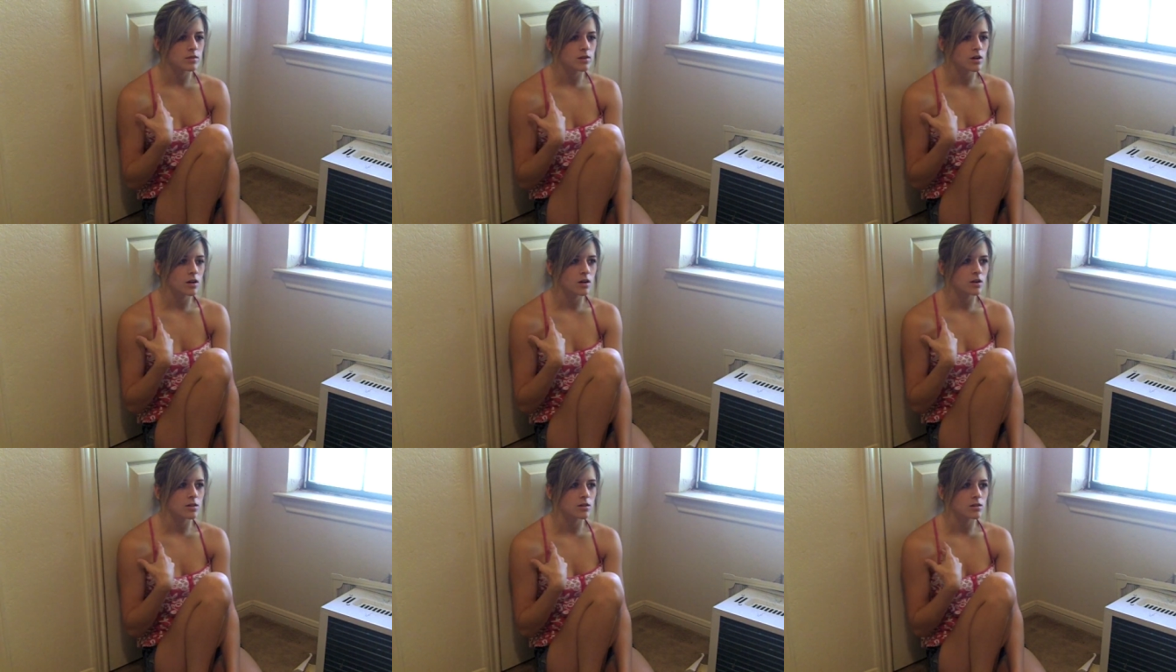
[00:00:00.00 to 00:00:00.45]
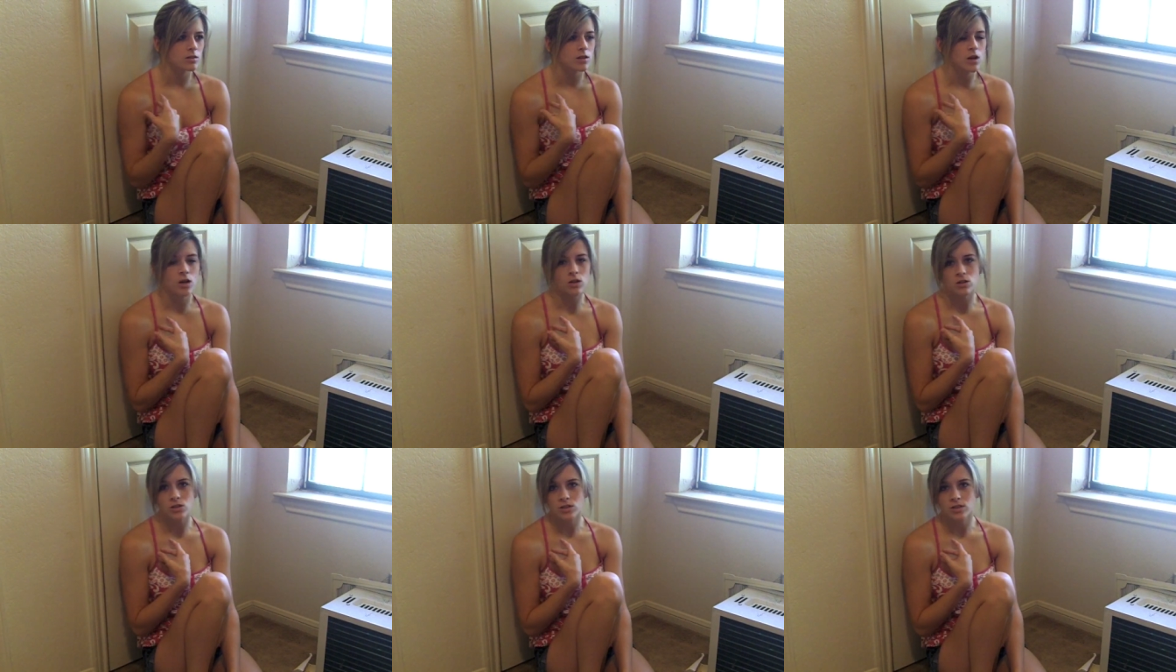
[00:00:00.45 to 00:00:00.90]
her
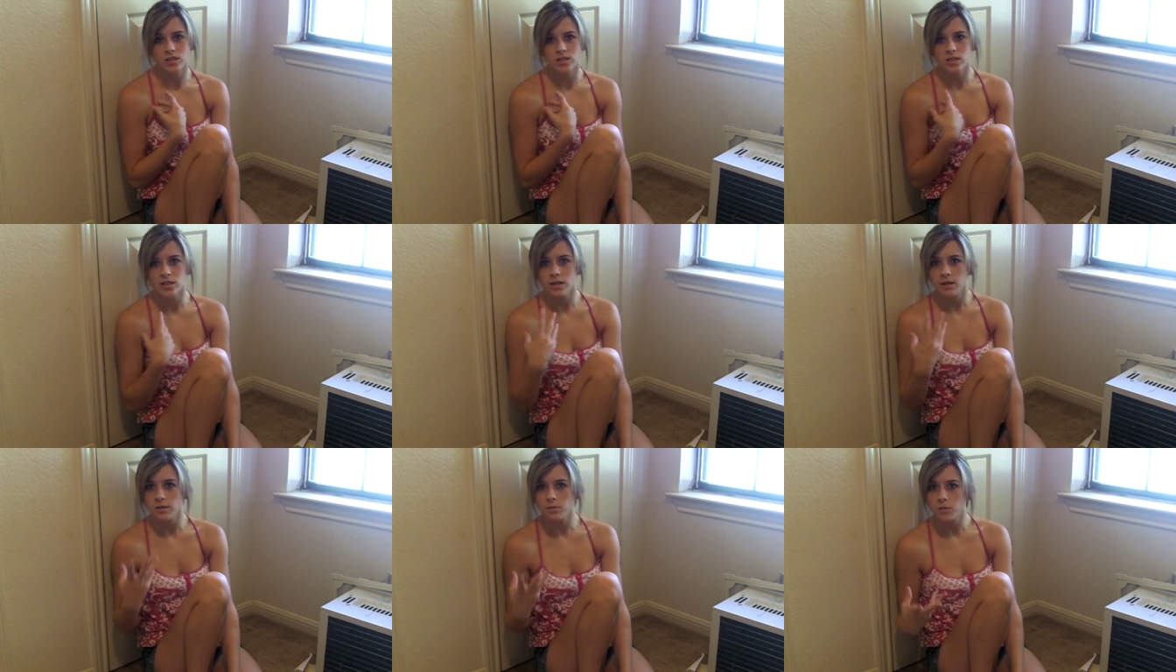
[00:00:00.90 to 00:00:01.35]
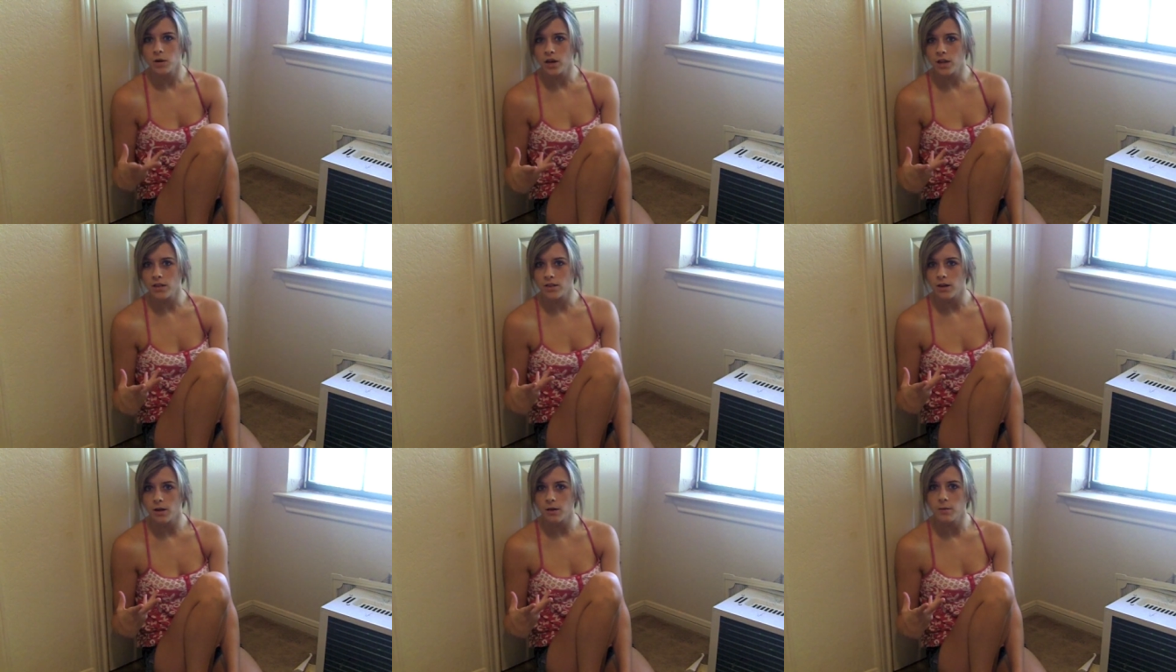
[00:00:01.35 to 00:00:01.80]
daughter's 10
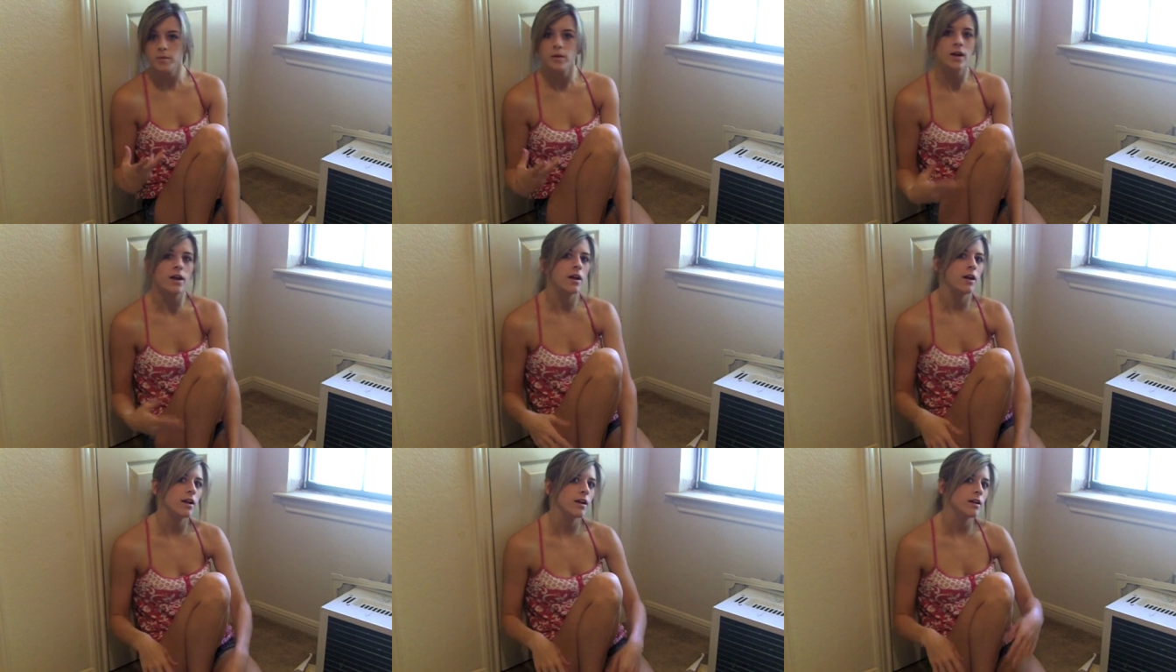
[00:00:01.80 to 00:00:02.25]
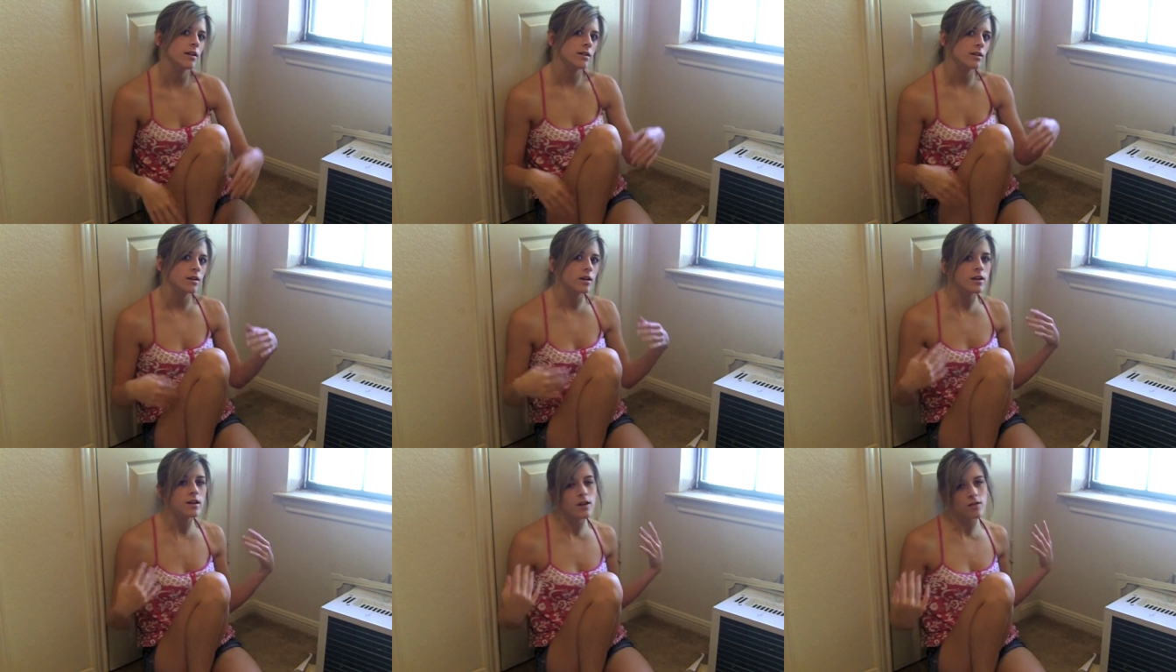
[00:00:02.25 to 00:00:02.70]
month update,
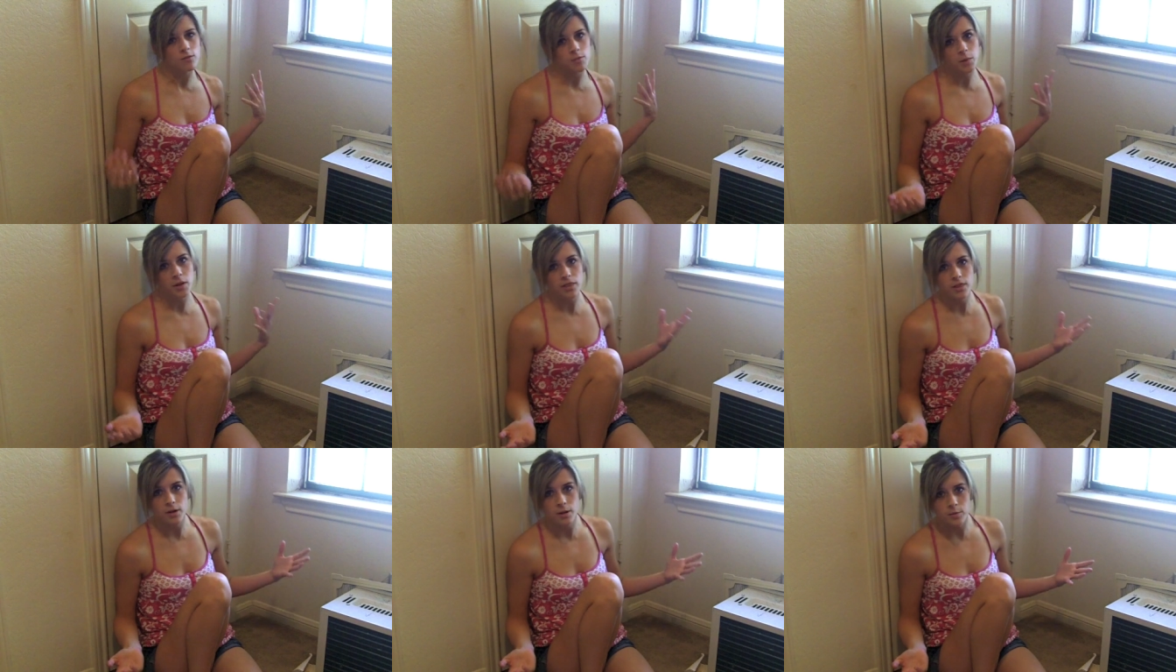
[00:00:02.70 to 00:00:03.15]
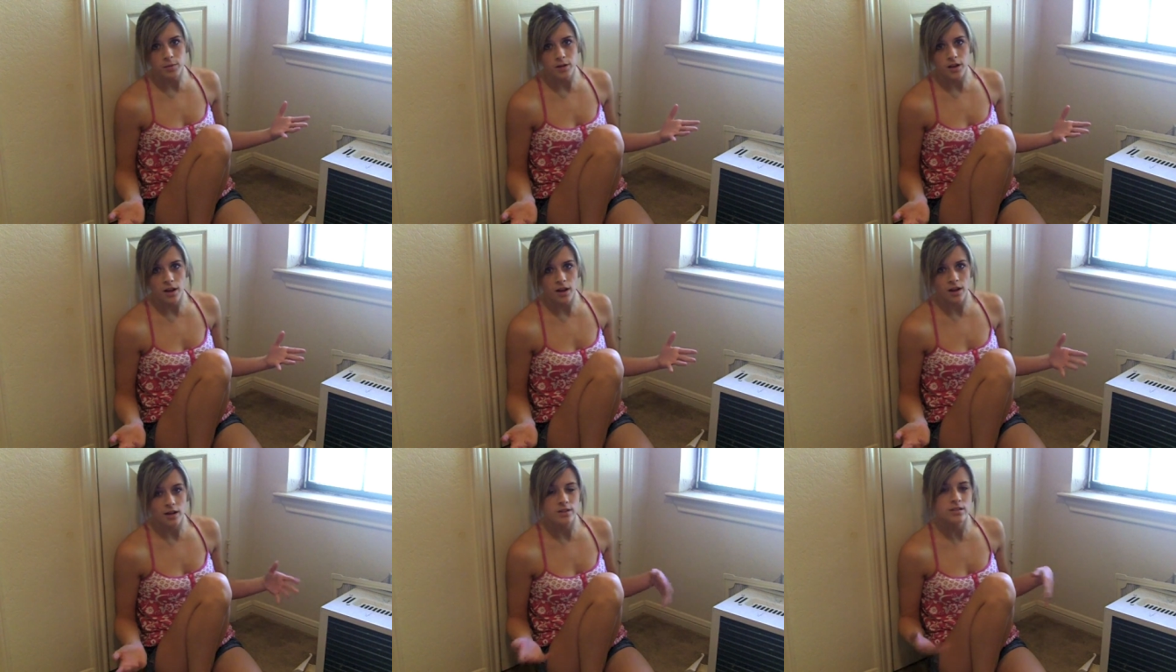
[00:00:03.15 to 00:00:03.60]
11 month
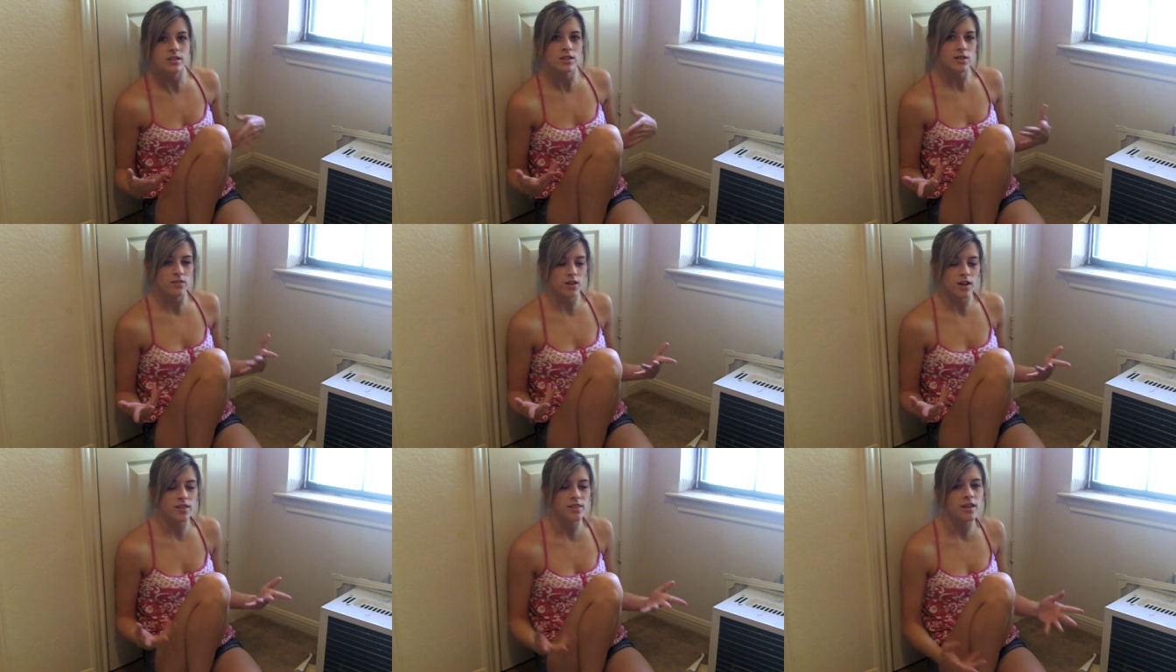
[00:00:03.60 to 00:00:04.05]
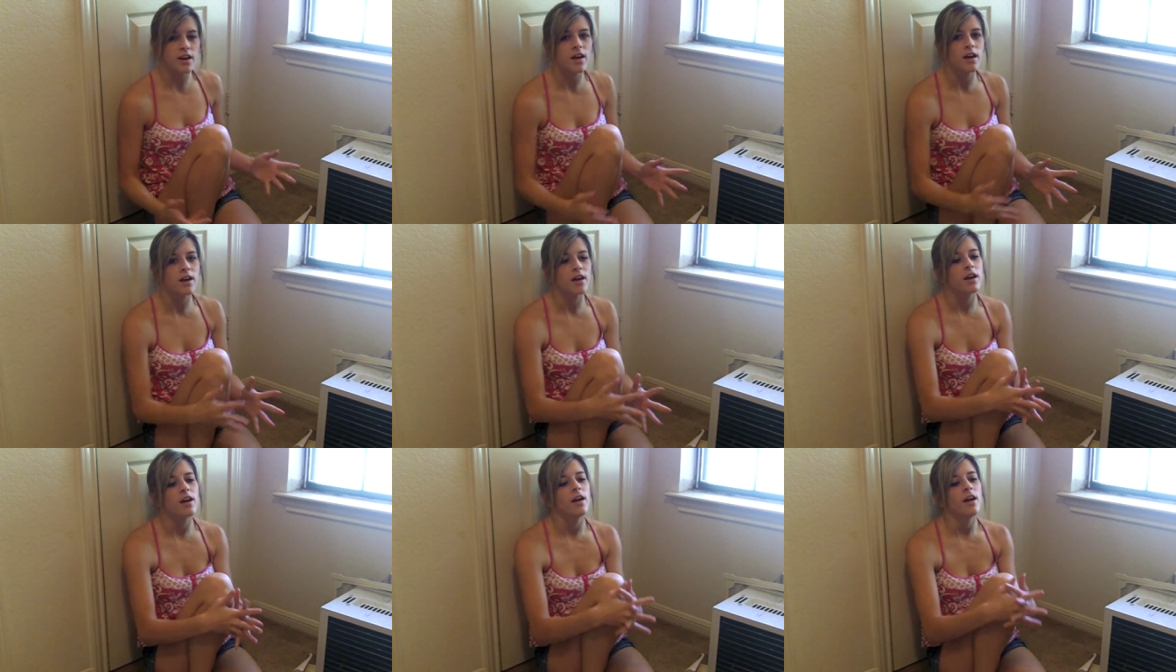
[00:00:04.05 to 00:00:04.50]
update, stuff like
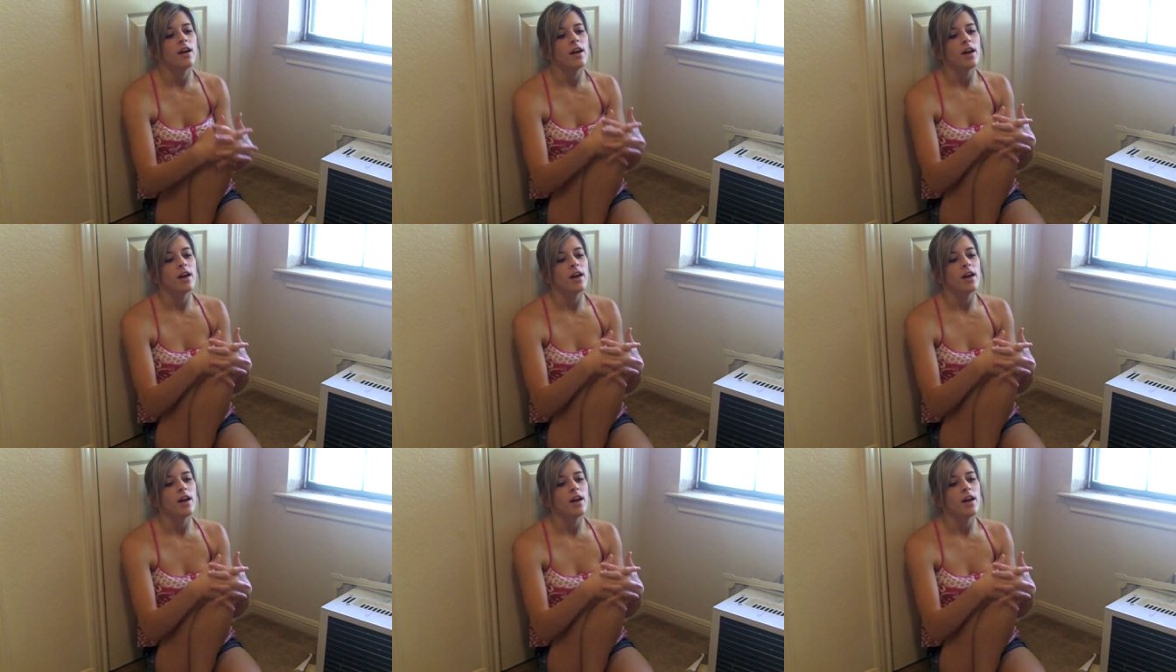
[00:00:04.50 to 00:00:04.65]
that.